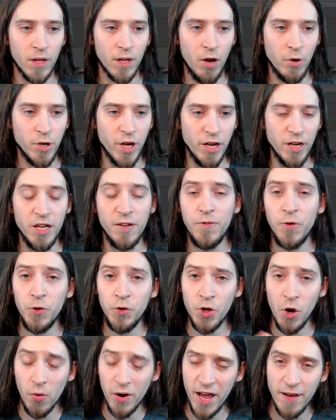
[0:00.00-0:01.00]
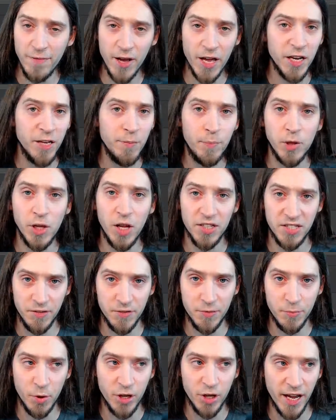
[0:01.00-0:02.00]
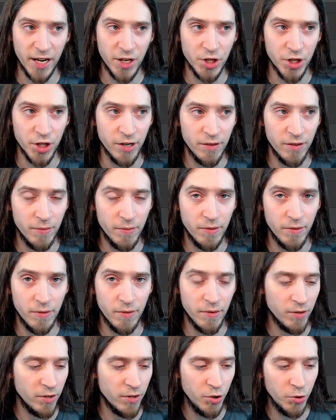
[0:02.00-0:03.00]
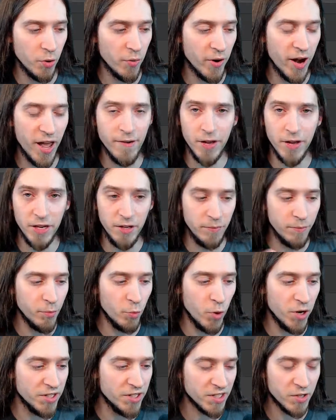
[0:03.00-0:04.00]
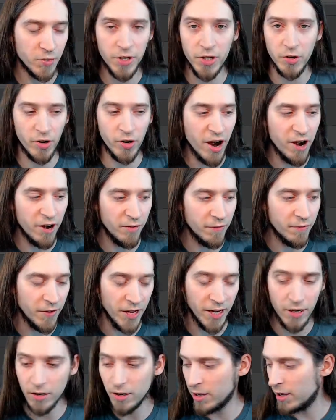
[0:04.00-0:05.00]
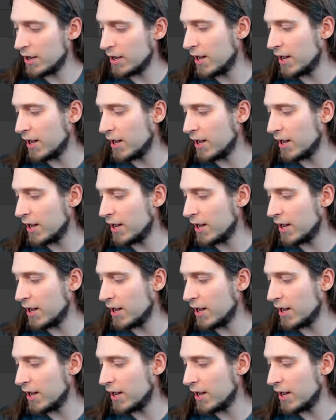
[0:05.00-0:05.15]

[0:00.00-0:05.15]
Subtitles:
Okay, if you don't have any plosives protection, you don't have any windscreen or anything,